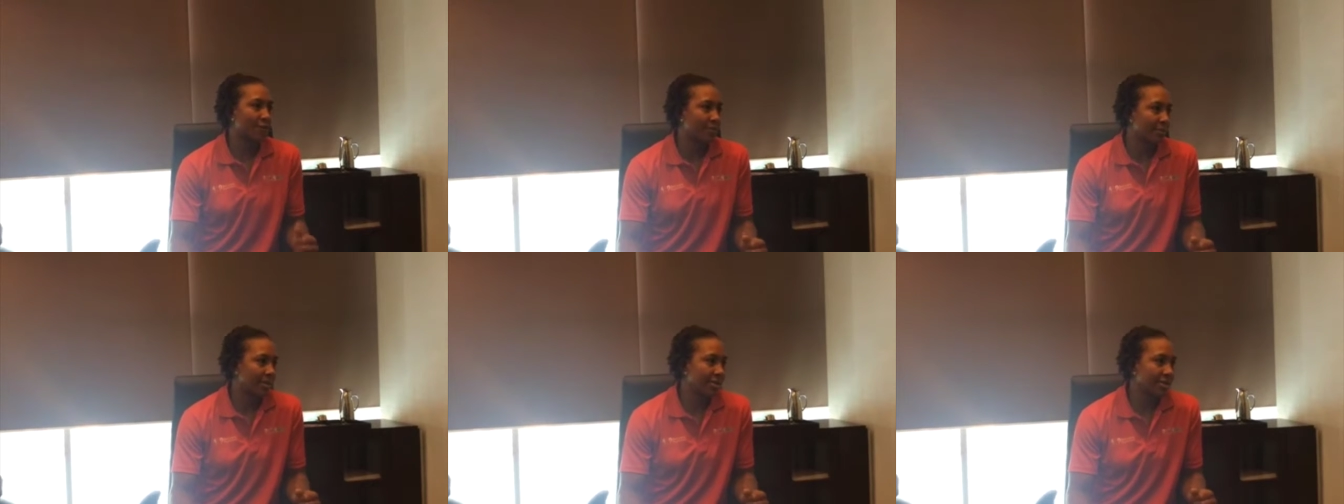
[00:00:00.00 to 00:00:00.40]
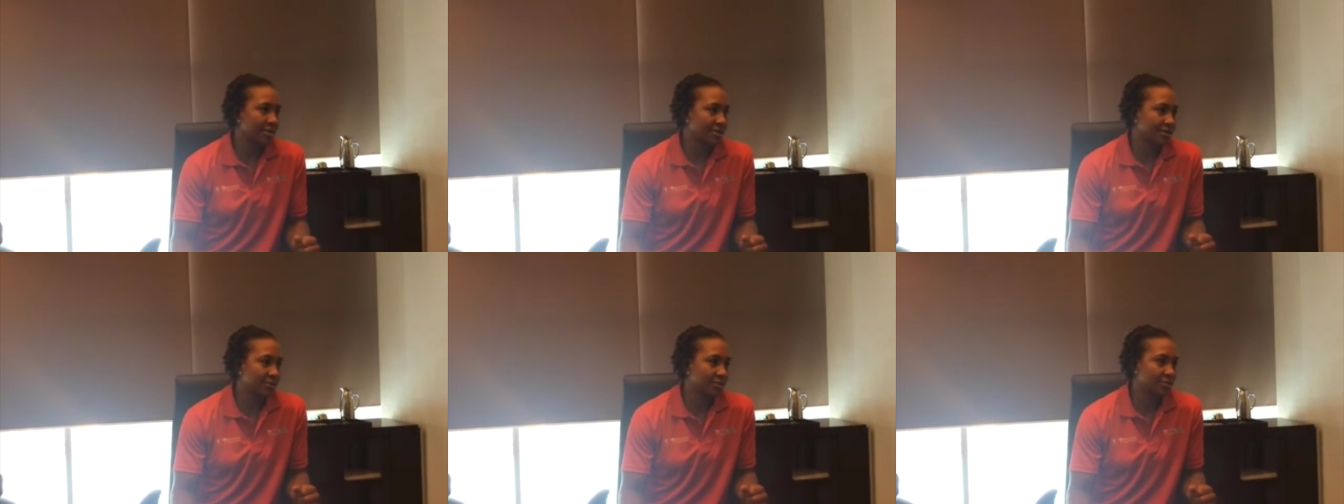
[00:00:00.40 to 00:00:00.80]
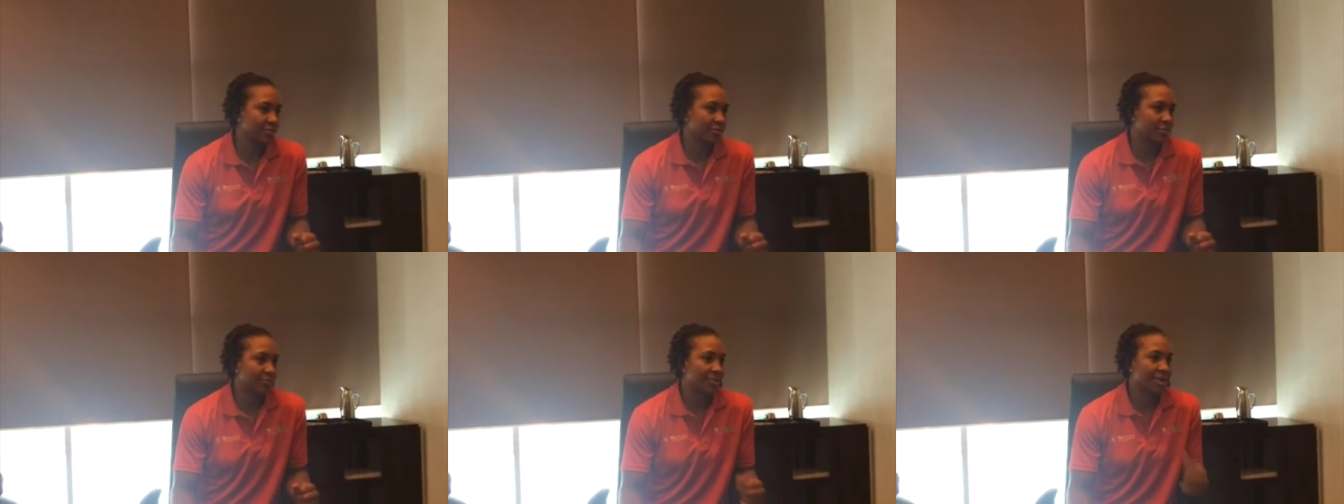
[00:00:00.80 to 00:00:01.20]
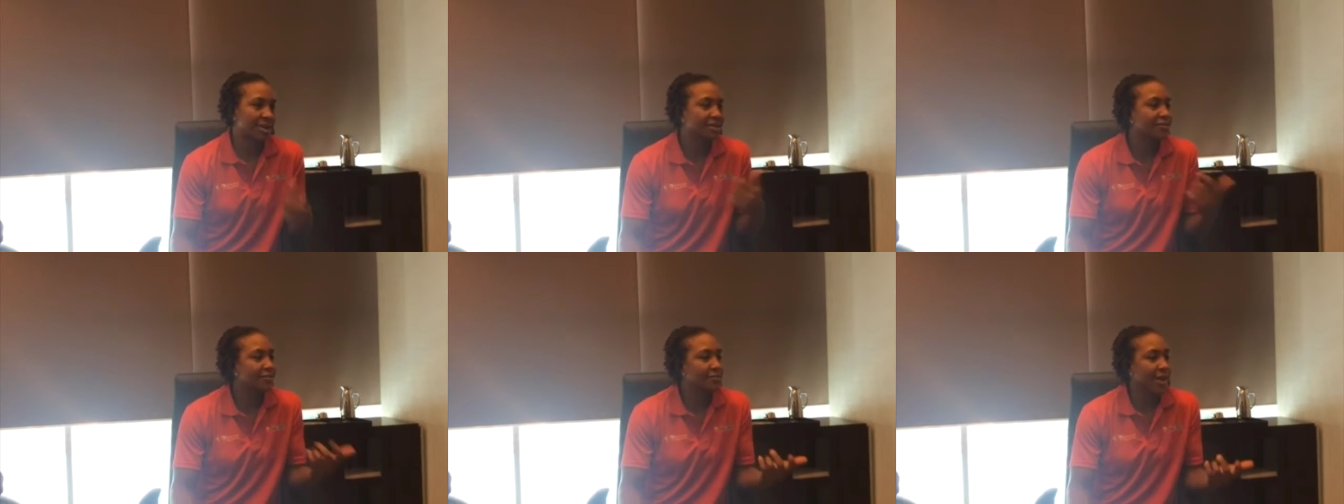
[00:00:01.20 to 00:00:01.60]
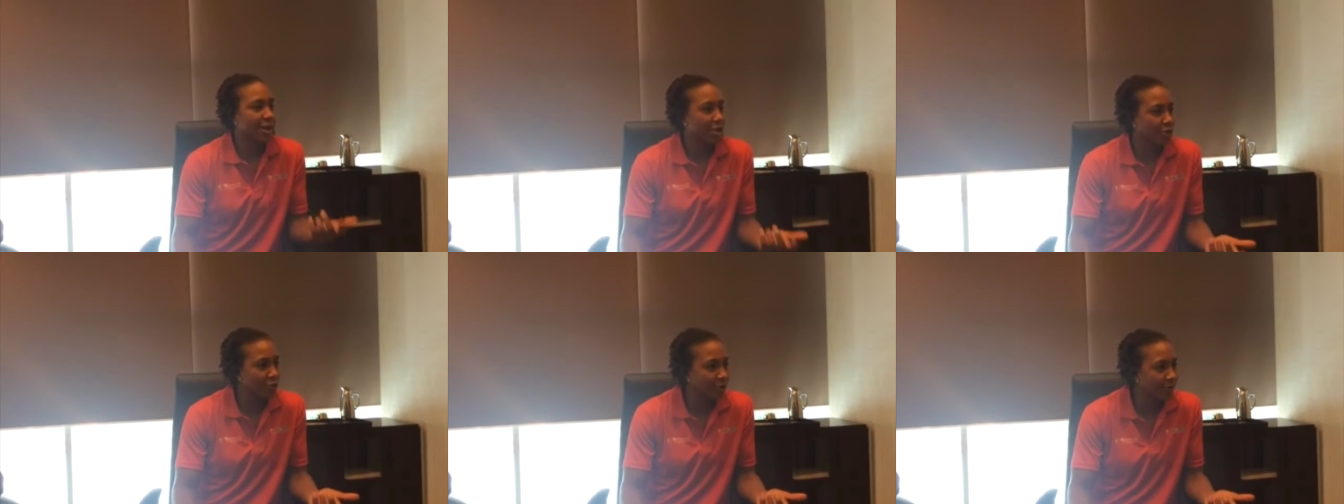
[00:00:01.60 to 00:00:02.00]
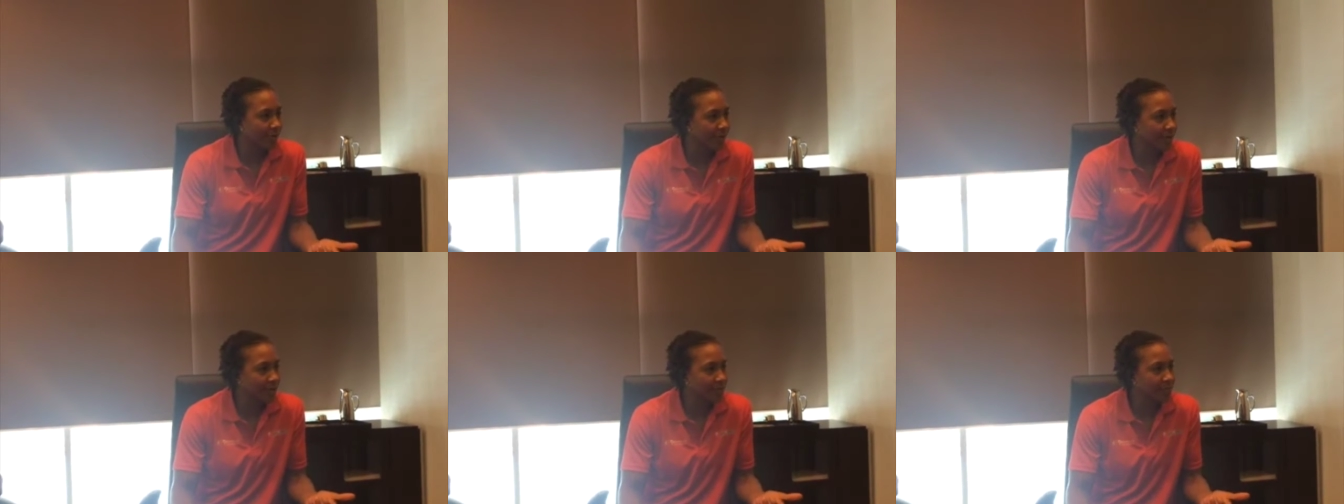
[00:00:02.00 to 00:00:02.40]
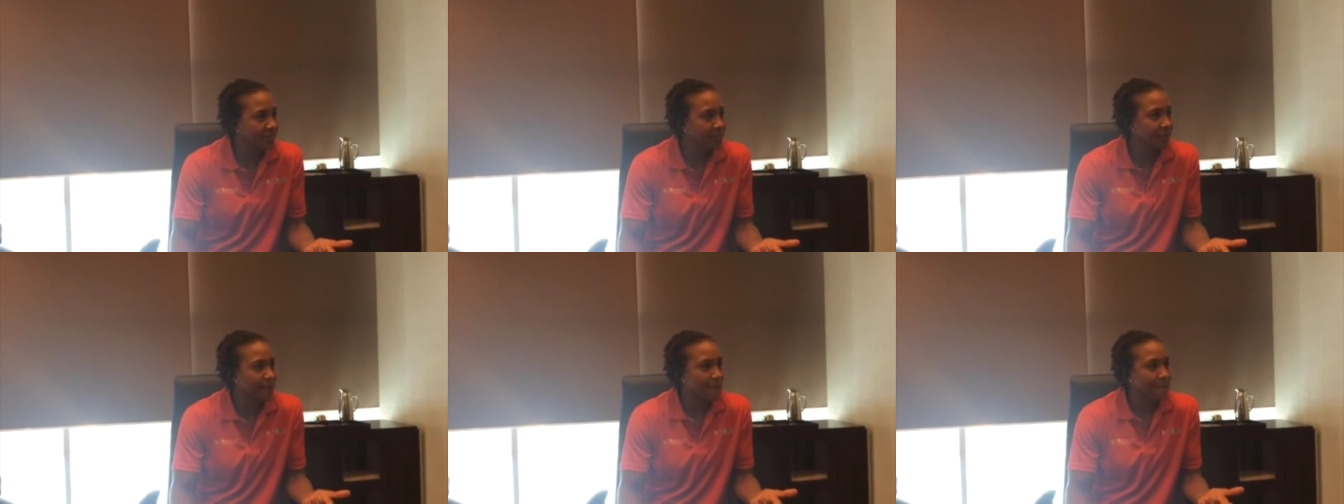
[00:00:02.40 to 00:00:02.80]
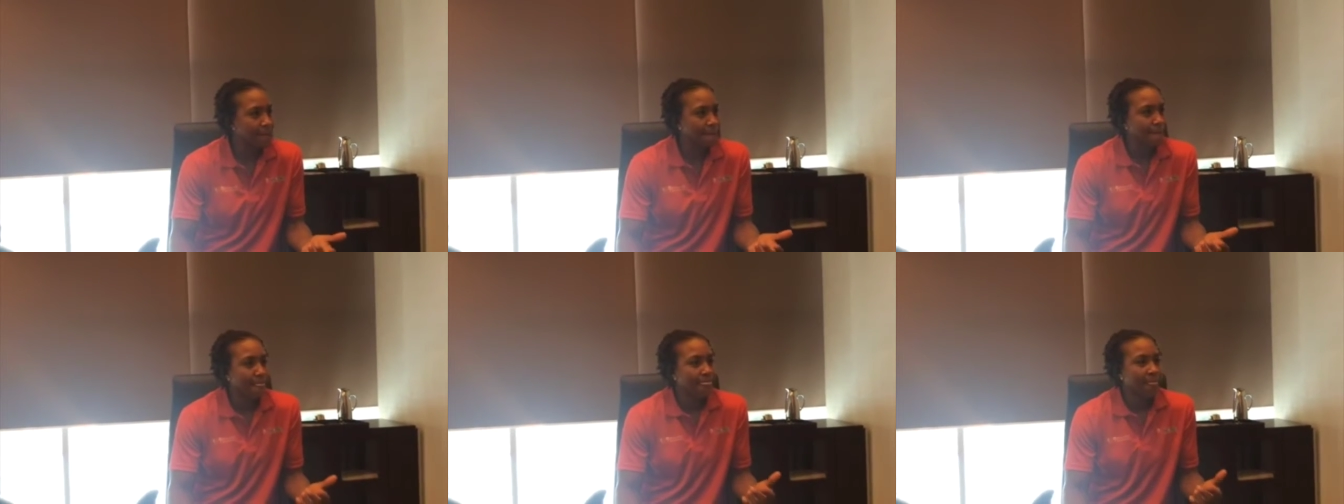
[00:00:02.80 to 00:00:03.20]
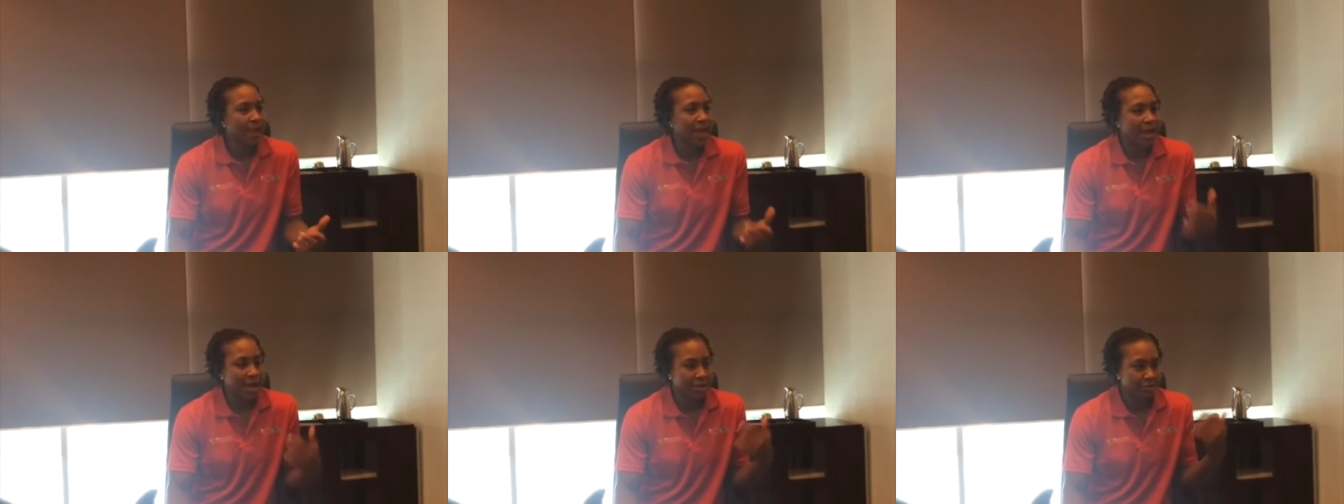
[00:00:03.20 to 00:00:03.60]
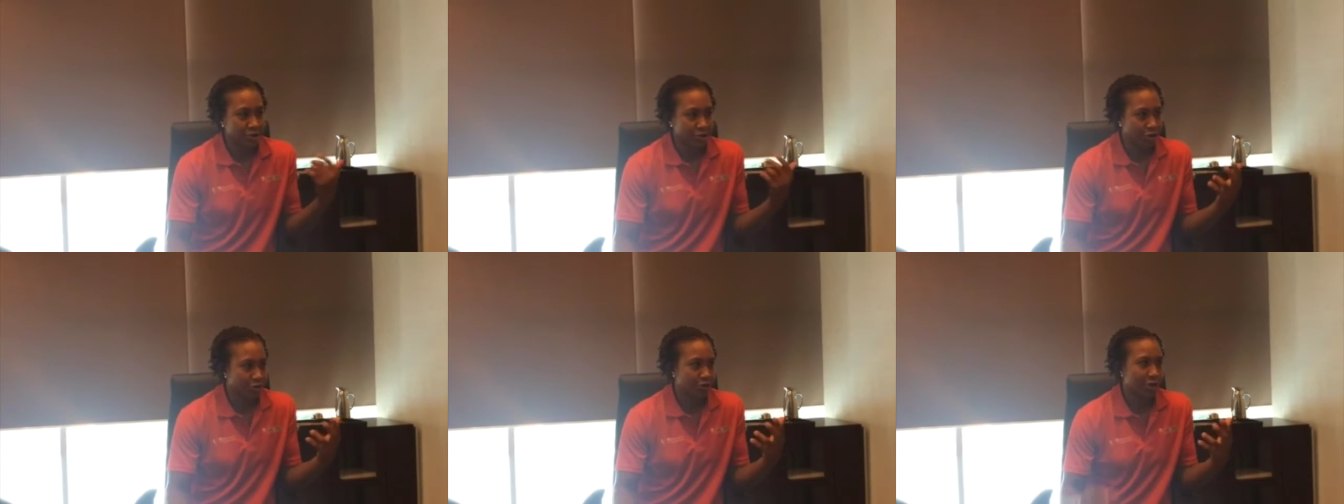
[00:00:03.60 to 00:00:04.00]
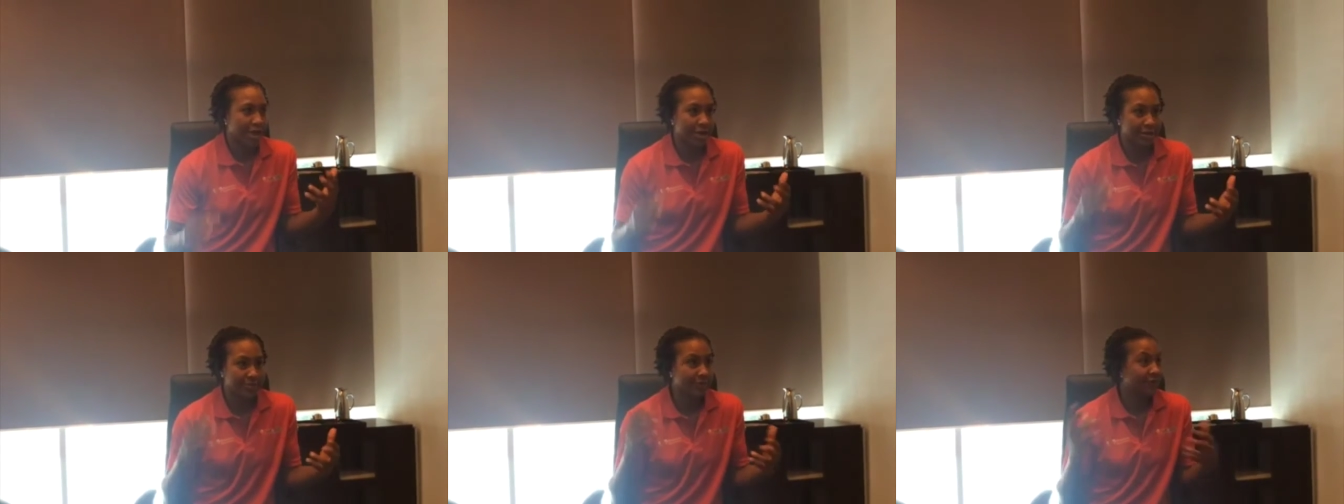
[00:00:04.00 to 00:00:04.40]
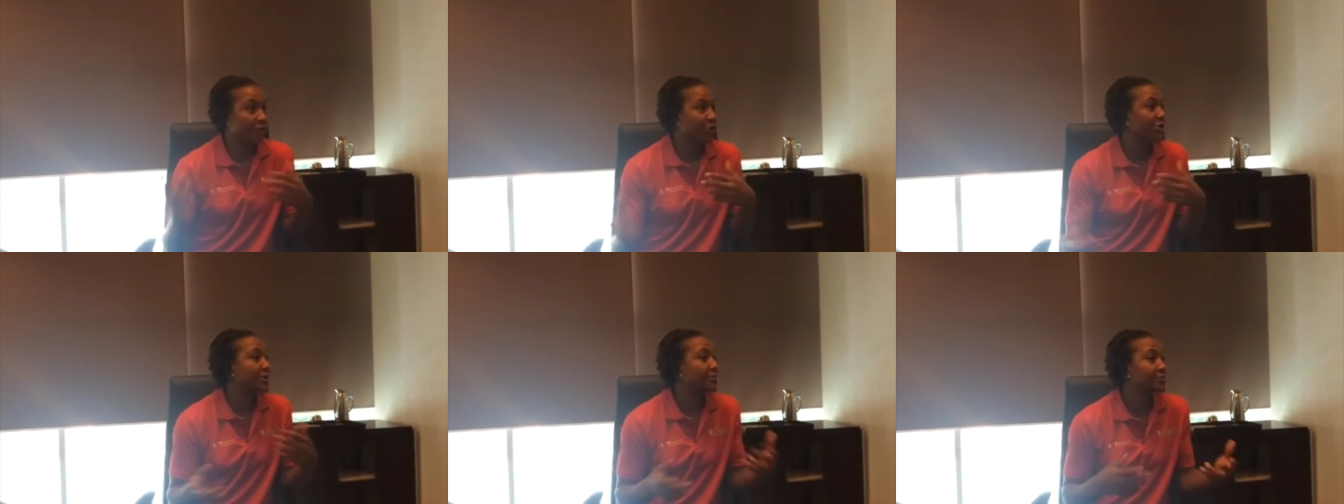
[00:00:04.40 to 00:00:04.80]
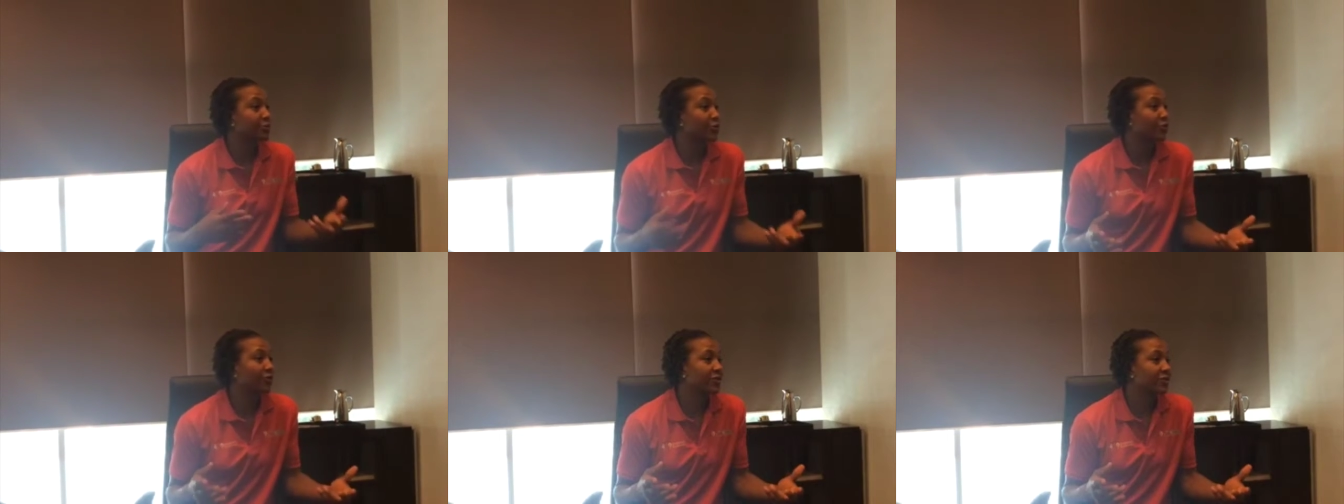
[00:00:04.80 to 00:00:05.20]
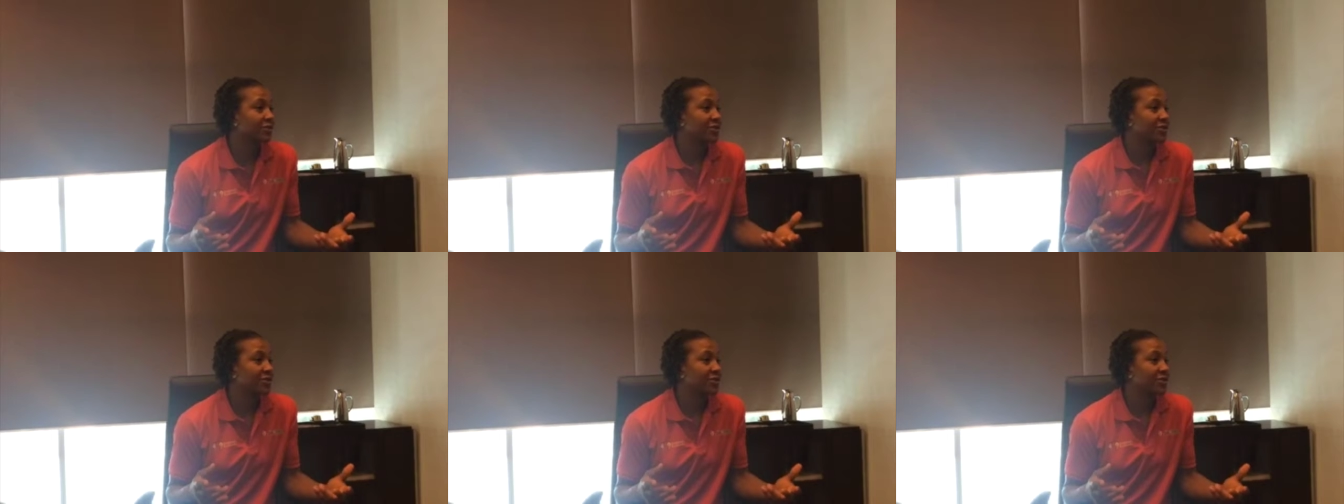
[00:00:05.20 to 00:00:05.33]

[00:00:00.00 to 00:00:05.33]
for me is because of my hearing problem, I had to learn how to be very observant.